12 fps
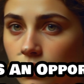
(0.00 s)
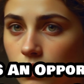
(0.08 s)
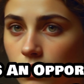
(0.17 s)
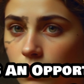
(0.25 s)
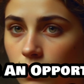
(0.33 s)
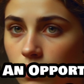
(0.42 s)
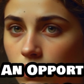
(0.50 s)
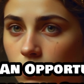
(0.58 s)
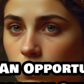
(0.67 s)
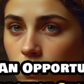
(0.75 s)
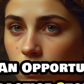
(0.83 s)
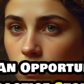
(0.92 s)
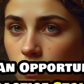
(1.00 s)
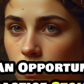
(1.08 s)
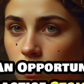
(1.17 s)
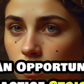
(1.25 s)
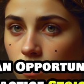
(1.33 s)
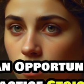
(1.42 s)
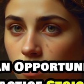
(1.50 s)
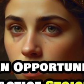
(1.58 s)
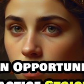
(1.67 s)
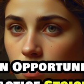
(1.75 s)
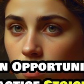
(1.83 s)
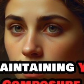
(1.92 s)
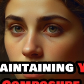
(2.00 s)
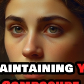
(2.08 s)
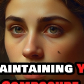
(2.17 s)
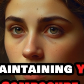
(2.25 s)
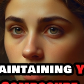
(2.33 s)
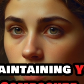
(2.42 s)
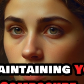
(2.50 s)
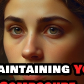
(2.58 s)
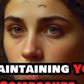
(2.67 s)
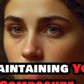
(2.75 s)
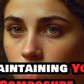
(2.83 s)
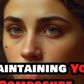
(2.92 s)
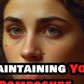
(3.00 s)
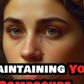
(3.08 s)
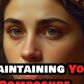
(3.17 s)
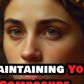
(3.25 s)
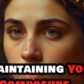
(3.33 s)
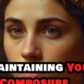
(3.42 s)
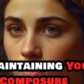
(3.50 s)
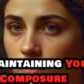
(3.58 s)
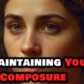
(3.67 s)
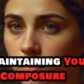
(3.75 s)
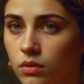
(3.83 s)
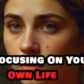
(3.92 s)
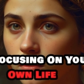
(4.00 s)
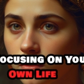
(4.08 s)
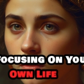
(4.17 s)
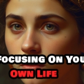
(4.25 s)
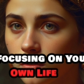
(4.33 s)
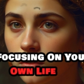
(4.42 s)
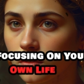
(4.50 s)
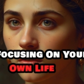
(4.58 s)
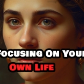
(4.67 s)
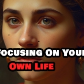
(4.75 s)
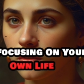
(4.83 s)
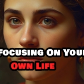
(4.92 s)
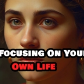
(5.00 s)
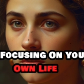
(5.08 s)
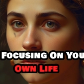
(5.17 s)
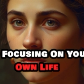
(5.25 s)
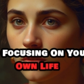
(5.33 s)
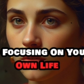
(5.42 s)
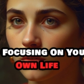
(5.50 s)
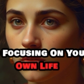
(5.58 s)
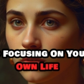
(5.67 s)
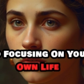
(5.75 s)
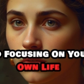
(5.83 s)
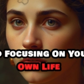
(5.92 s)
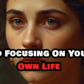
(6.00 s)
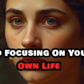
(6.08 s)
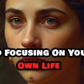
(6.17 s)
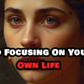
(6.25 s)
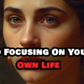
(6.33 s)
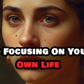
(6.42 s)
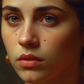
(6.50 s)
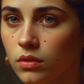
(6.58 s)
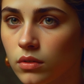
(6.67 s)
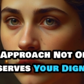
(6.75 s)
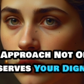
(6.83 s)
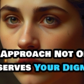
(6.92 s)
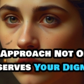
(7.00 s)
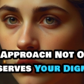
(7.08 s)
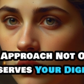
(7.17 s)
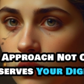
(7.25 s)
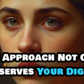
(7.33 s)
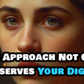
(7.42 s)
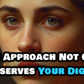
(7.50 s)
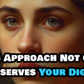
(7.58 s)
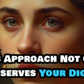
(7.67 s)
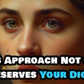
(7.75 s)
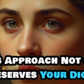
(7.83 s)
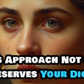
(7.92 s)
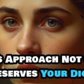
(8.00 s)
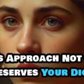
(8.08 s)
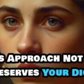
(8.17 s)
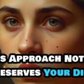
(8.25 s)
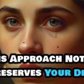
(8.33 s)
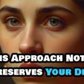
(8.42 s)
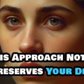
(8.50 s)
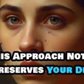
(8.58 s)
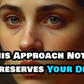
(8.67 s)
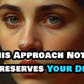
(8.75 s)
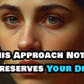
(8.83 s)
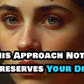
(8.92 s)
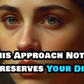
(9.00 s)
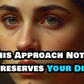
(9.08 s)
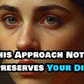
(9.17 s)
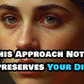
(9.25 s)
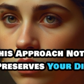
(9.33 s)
to practice Stoicism by maintaining your composure and focusing on your own life. This approach not only preserves your dignity,